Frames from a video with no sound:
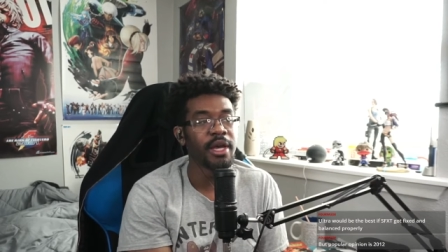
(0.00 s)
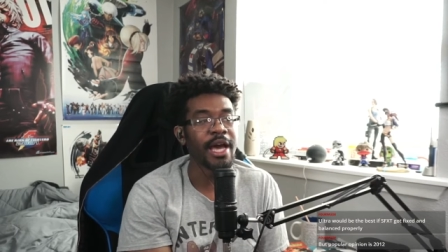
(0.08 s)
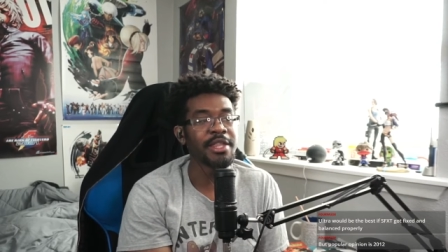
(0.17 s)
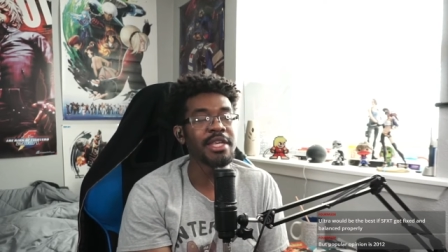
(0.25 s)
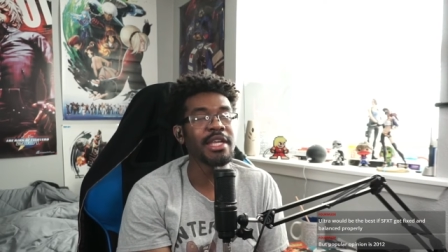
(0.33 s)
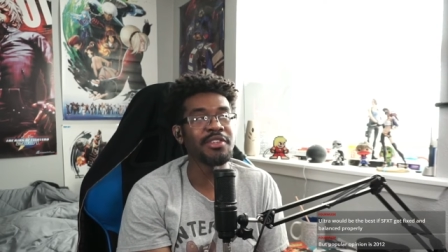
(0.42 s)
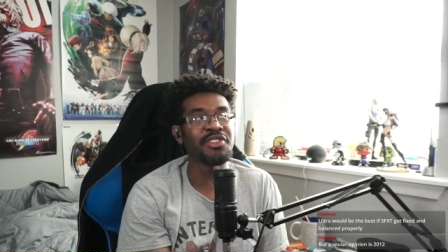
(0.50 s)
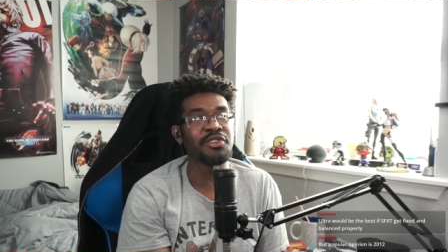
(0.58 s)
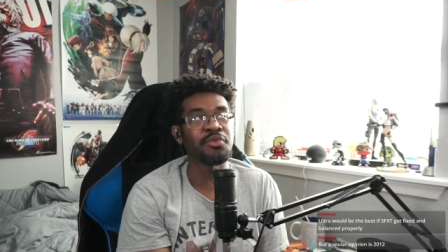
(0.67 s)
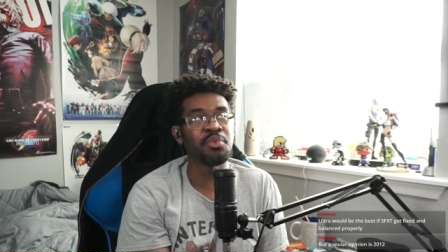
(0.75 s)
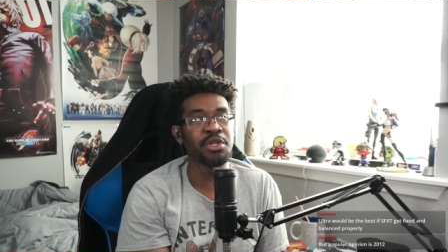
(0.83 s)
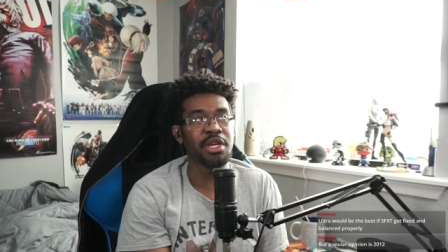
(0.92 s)
I think it's
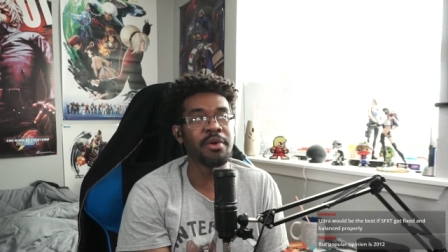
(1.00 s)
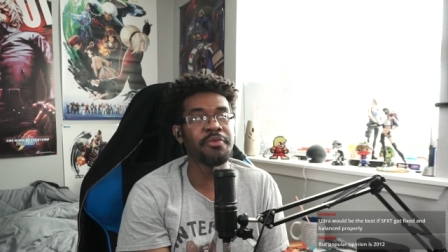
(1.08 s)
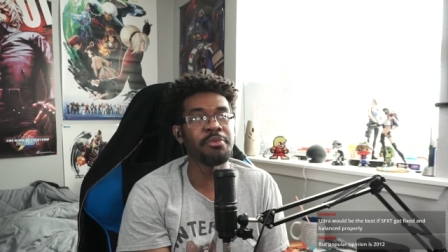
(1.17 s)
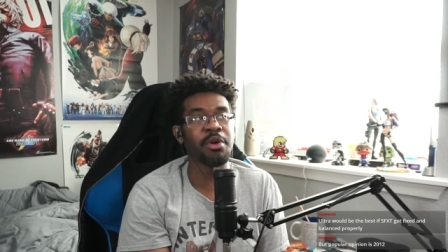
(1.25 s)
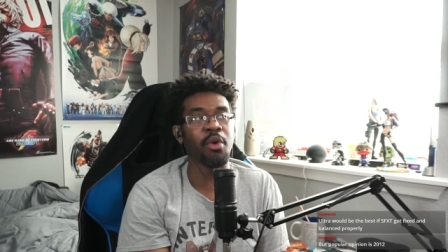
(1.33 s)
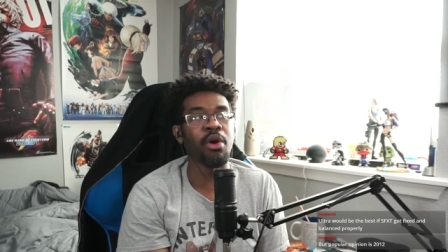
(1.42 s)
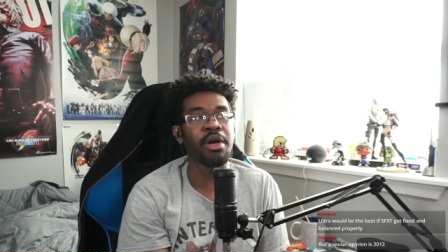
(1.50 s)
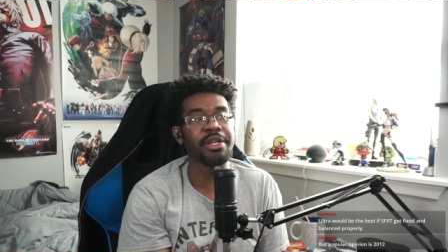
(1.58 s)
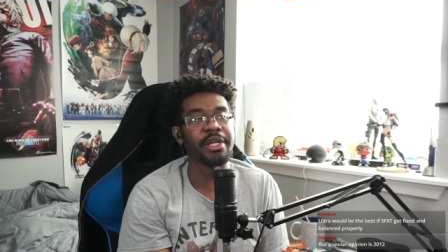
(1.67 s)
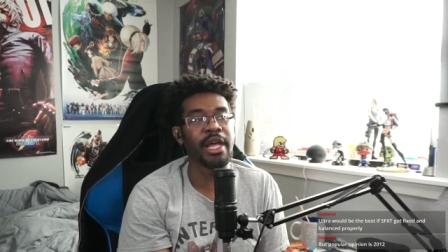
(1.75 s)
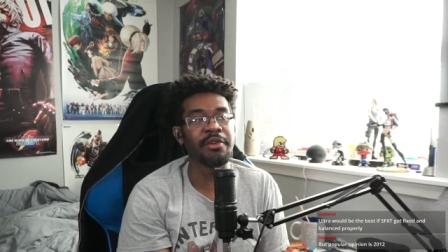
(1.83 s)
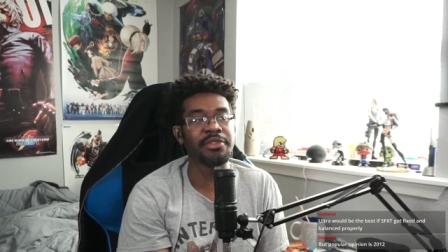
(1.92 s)
just when you come from a quality
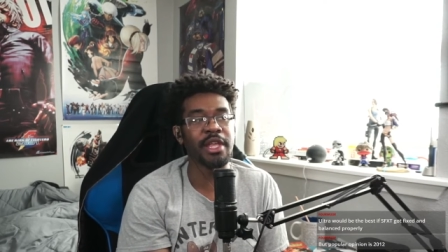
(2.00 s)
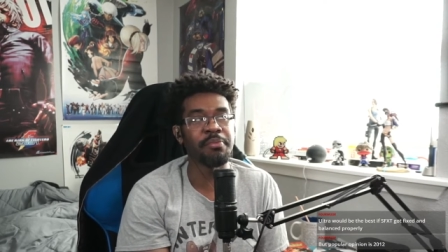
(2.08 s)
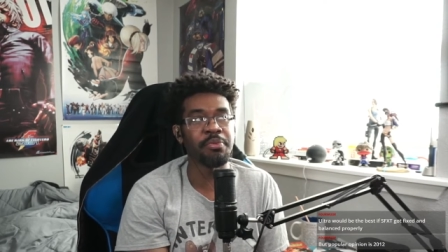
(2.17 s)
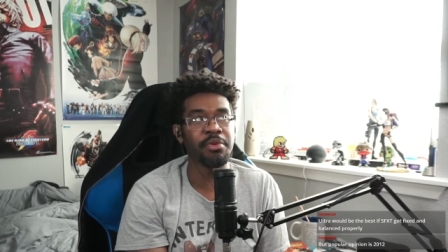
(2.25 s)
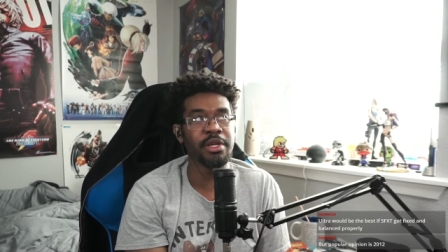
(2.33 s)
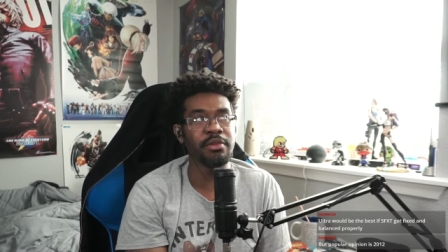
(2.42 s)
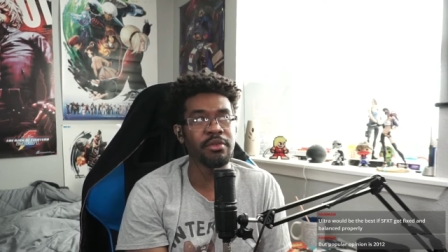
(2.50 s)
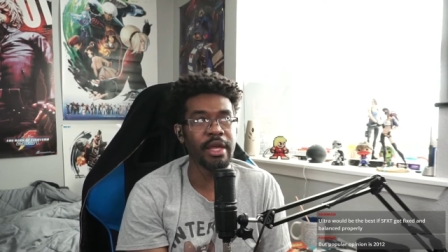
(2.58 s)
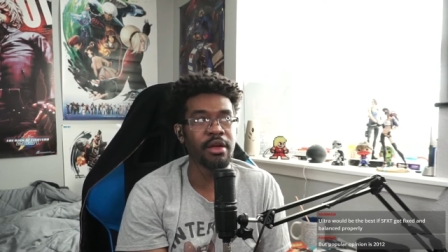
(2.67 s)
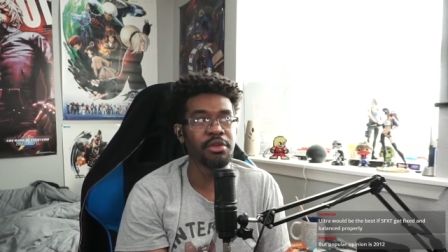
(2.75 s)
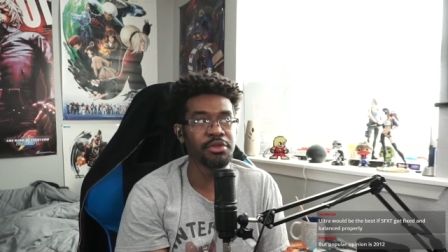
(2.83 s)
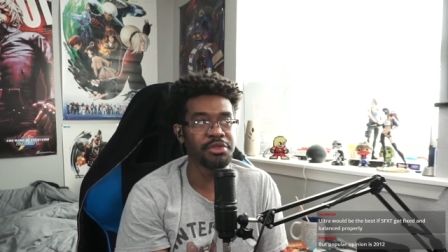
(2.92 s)
of life standpoint,
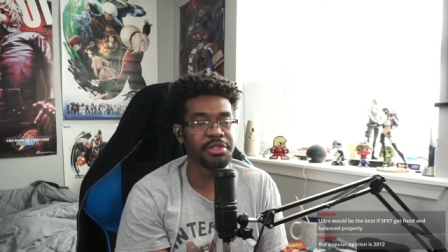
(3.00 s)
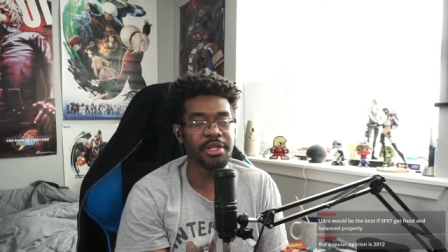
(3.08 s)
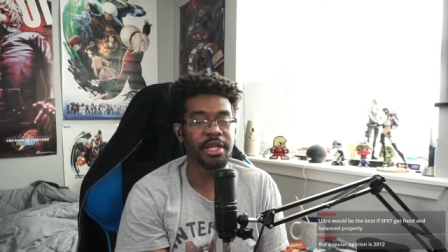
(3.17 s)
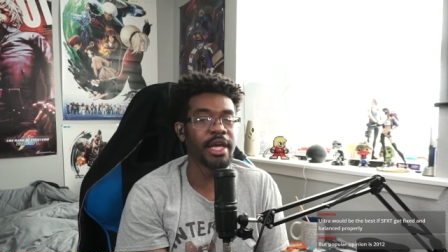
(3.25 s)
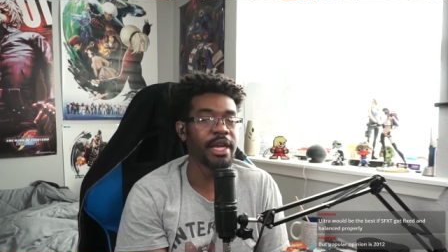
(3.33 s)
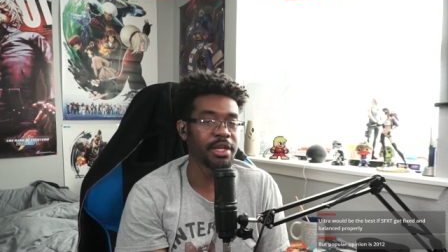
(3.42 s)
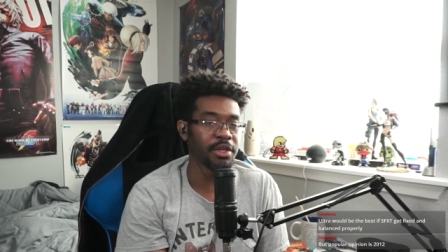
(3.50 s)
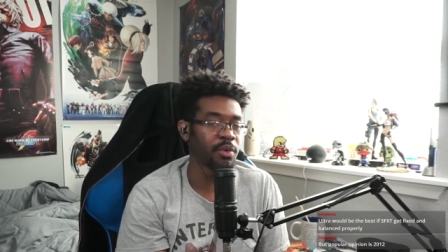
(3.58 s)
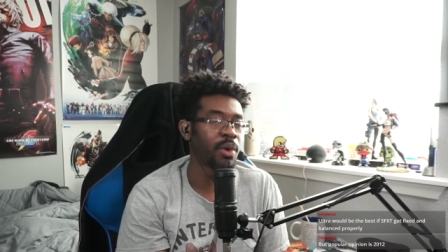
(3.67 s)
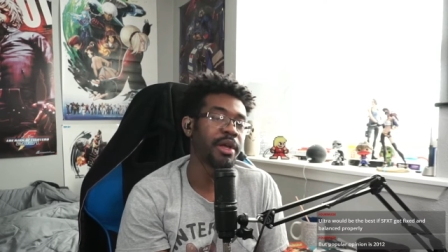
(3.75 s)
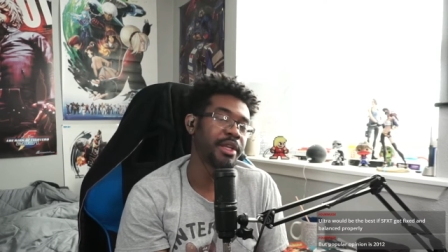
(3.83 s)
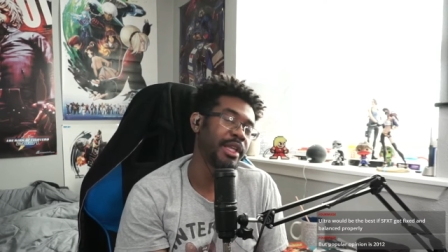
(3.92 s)
Ultra did a lot of good
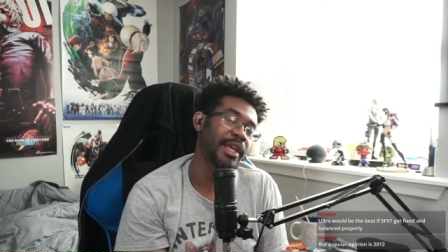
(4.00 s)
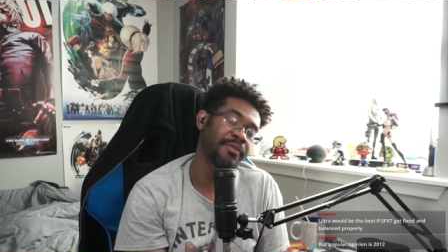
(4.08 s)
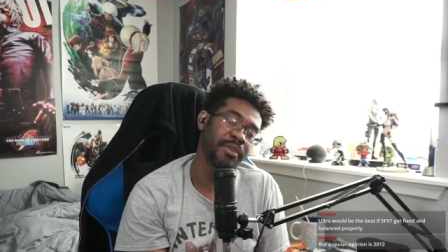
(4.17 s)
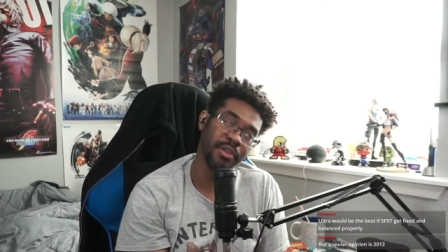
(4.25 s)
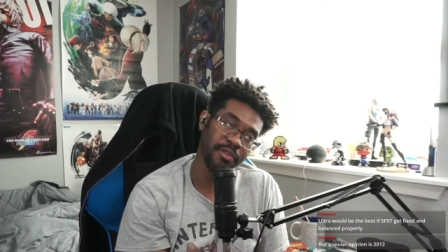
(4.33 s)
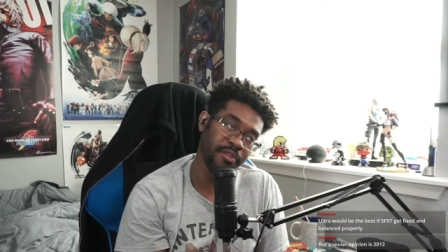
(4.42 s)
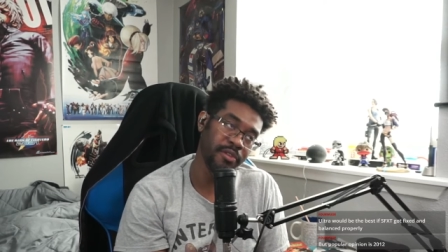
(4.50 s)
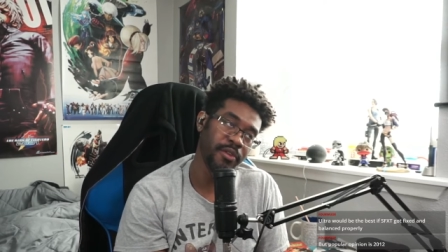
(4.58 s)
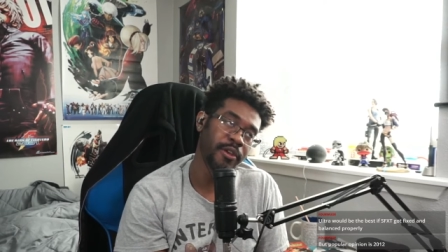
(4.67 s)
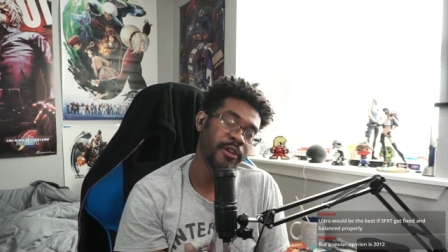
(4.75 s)
quality of life things.